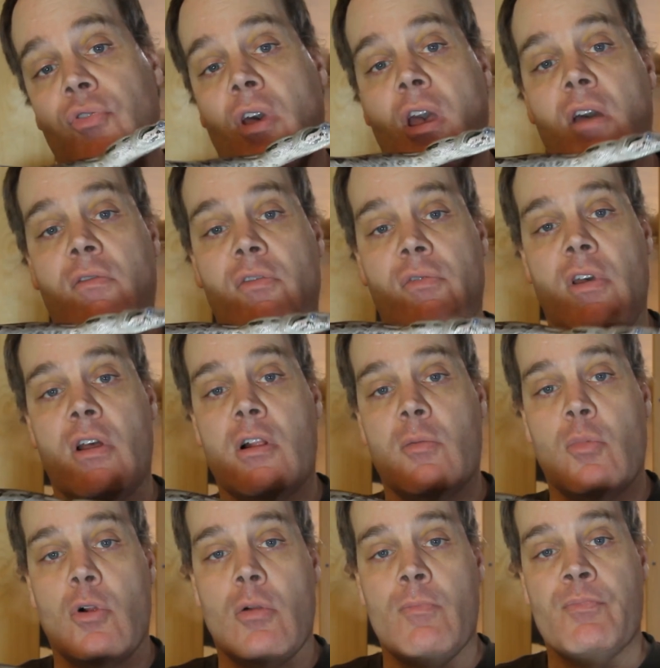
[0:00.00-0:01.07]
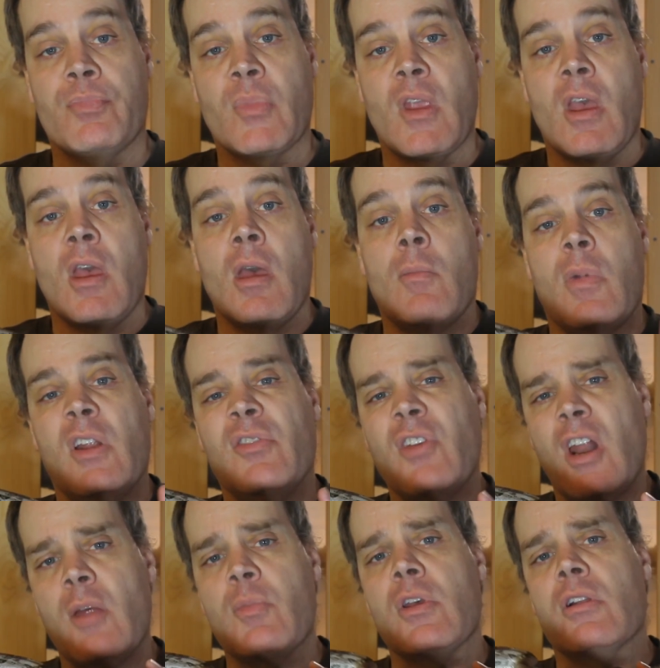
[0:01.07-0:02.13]
I have available. But it's
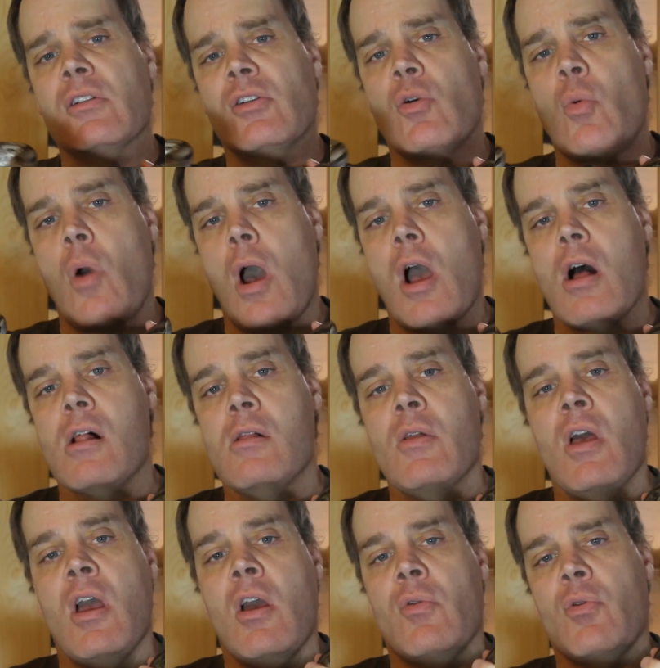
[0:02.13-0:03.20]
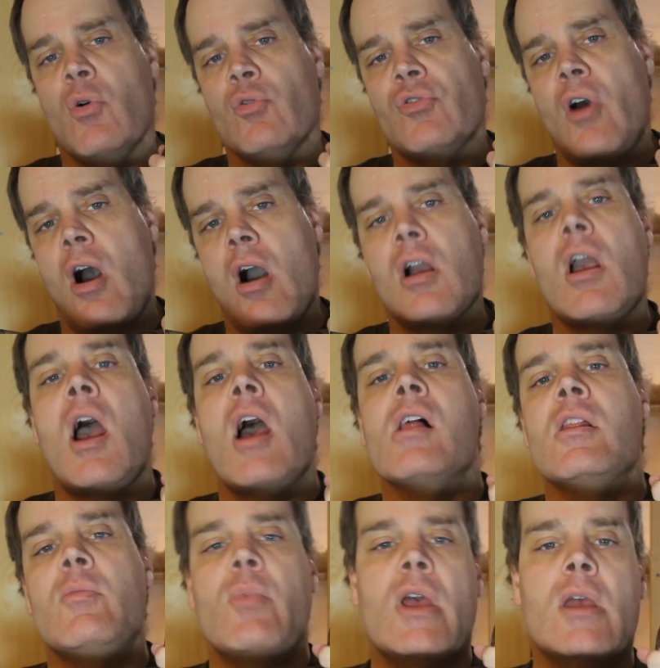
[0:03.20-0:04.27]
going to be a little while. Those Hog
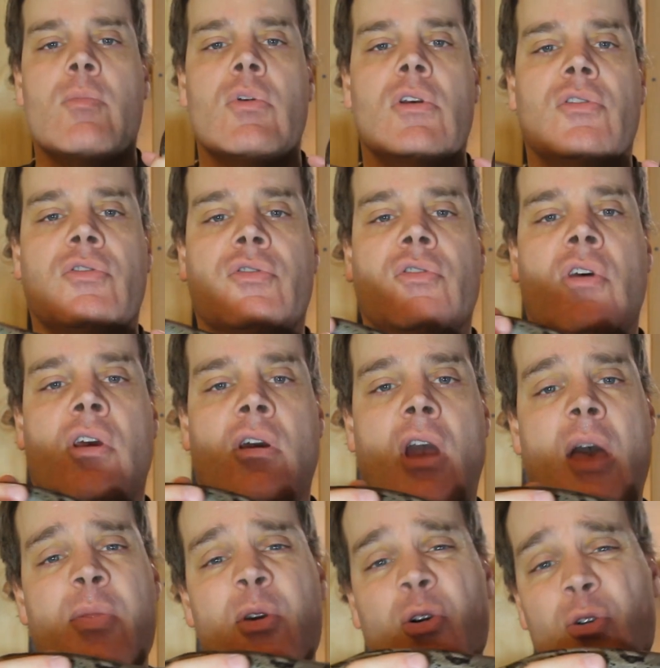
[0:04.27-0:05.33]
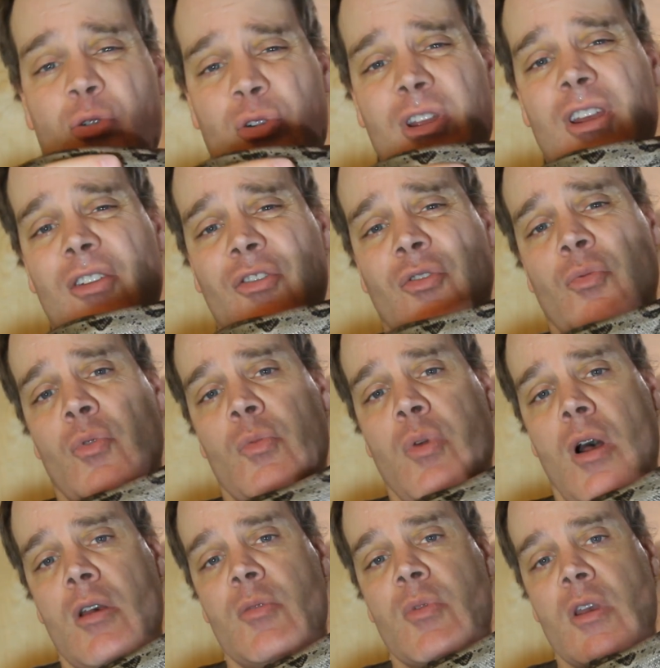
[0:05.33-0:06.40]
Island babies at the earliest would
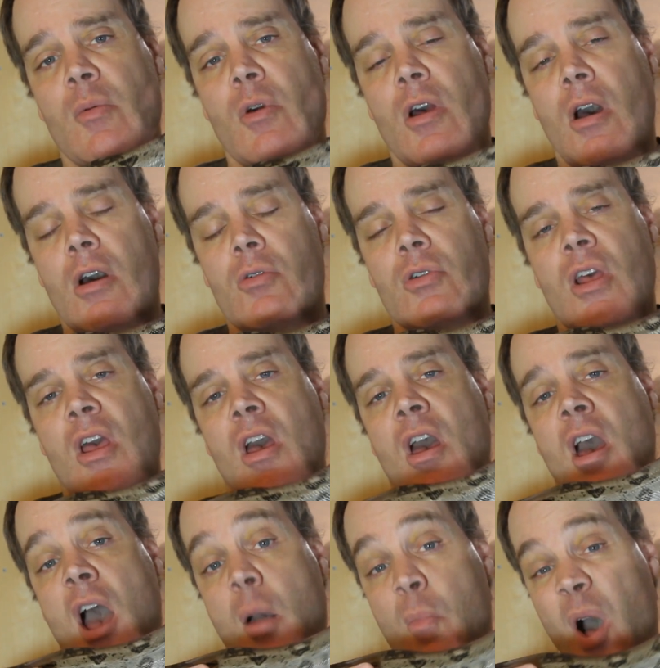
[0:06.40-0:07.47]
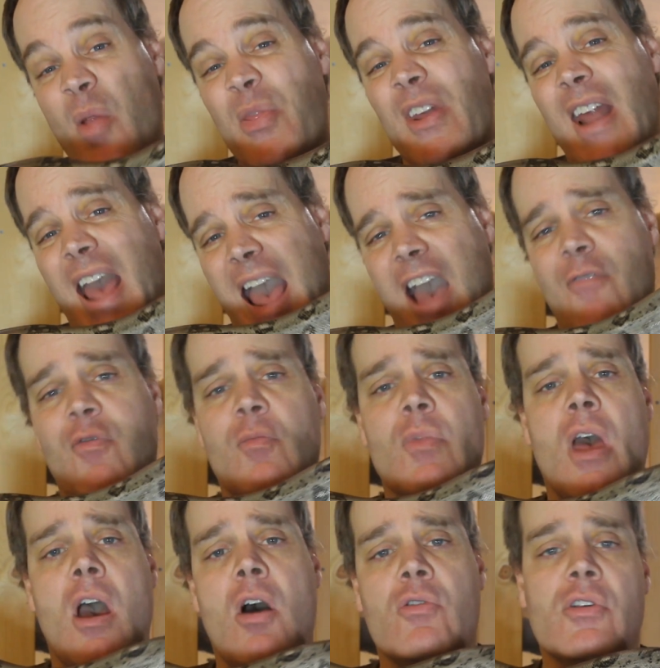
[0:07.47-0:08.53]
probably be about a month and a half from
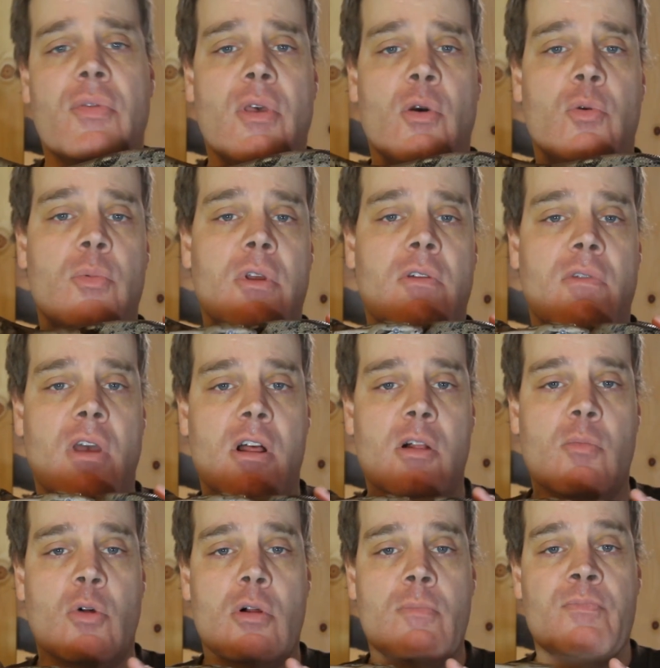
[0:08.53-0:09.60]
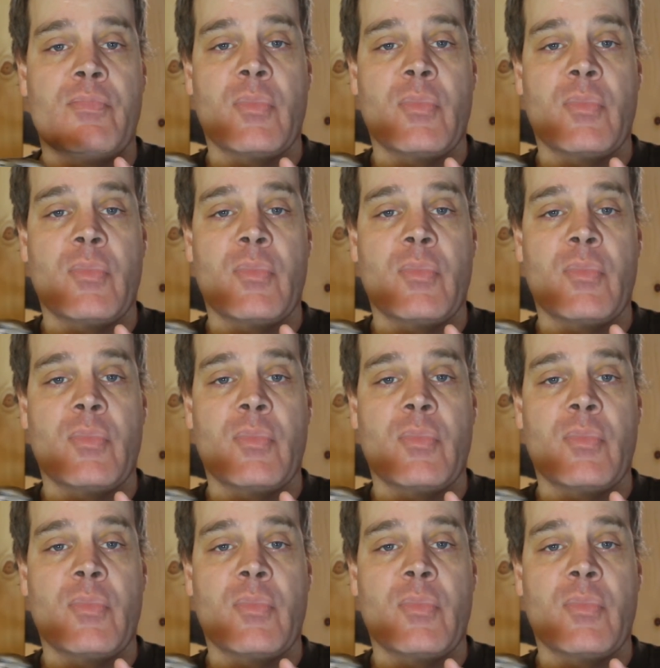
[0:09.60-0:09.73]
now that they would be available.